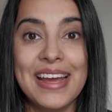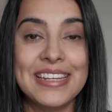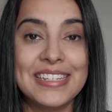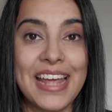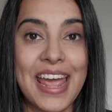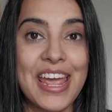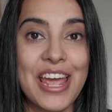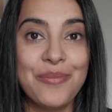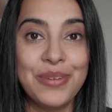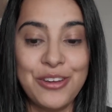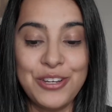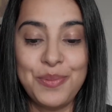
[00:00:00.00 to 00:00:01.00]
Today I'm
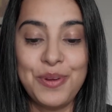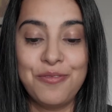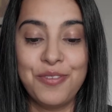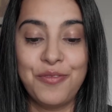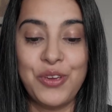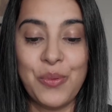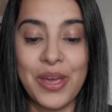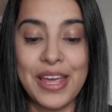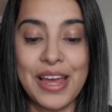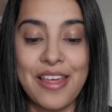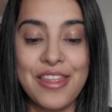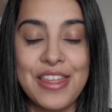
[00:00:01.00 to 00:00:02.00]
going to be reviewing
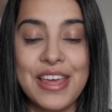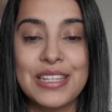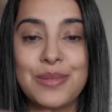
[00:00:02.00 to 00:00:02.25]
this